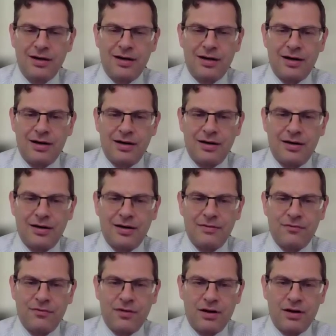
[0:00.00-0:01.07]

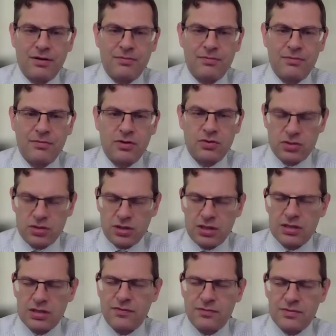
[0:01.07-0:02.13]
Usually
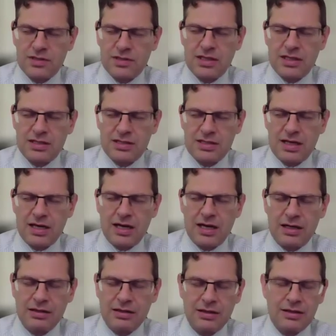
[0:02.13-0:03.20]
it's from
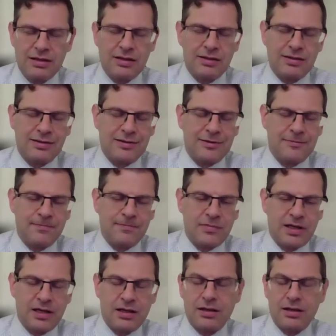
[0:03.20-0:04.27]
CSEA
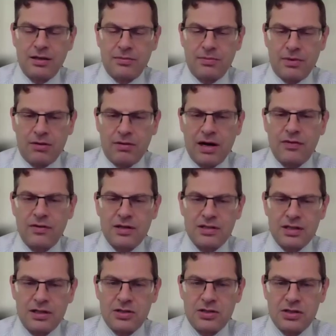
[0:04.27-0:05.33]
lately around
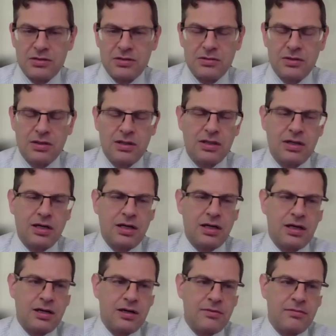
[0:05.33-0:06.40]
this issue.
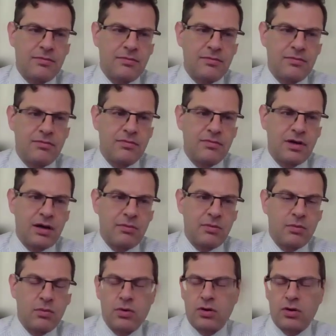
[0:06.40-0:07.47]

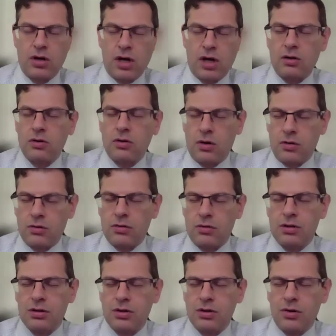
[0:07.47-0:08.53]
You're not
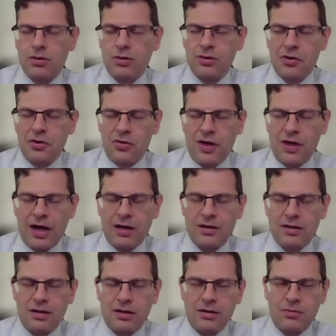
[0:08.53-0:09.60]
alone. Know
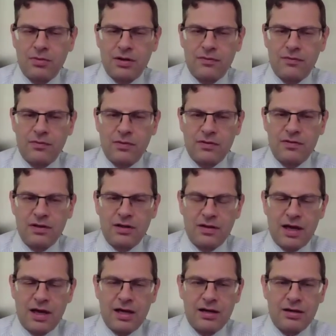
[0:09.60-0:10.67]
that we've seen
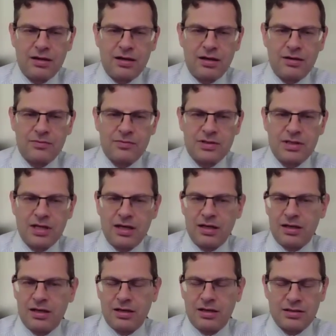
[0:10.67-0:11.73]
that
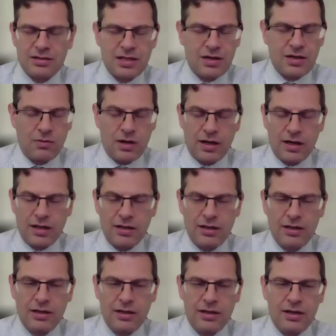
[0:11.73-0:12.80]
statewide.
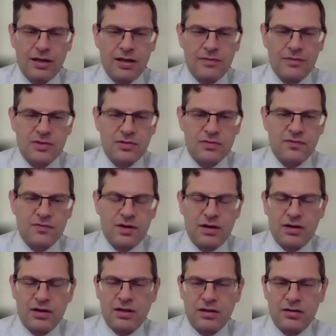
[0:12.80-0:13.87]
So it's
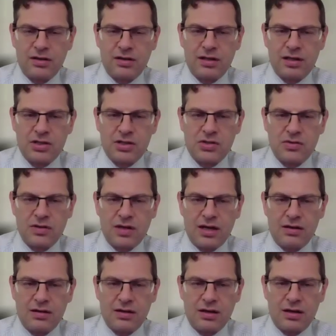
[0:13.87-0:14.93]
very clearly an issue
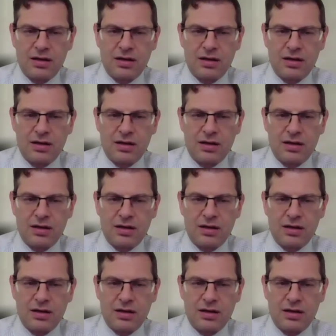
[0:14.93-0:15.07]
that